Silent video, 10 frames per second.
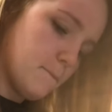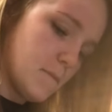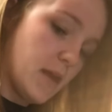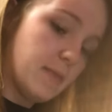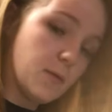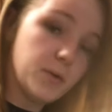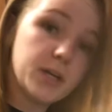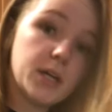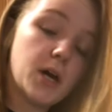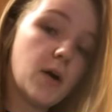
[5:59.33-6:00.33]
And then we're
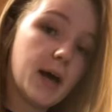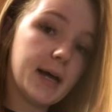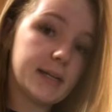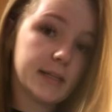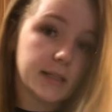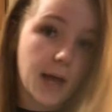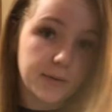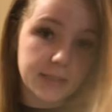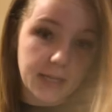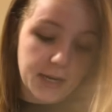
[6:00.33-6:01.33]
gonna go ahead and allow
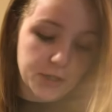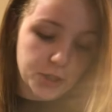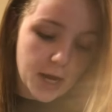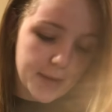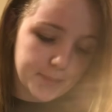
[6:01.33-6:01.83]
it to air dry.